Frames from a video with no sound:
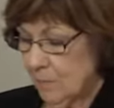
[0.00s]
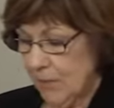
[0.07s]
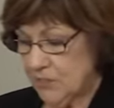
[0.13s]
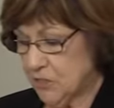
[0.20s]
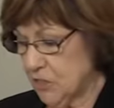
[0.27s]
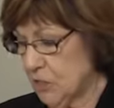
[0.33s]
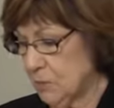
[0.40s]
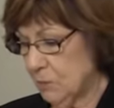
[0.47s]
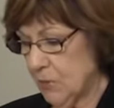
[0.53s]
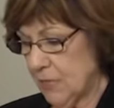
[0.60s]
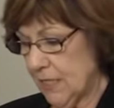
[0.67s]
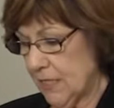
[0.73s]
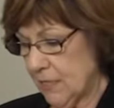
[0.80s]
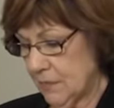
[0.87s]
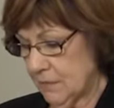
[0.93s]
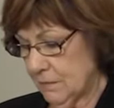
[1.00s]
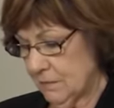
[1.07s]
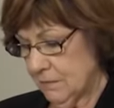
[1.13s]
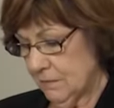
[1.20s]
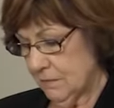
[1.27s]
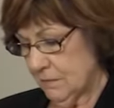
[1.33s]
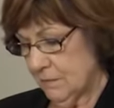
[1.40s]
by just putting
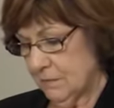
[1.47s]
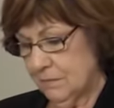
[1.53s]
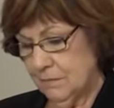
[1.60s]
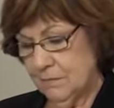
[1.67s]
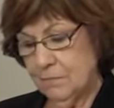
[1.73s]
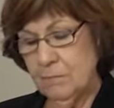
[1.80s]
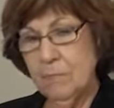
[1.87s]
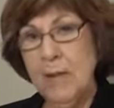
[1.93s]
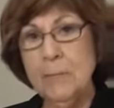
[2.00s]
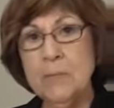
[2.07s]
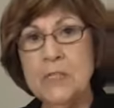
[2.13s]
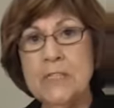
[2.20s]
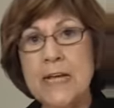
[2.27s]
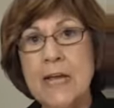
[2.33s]
paper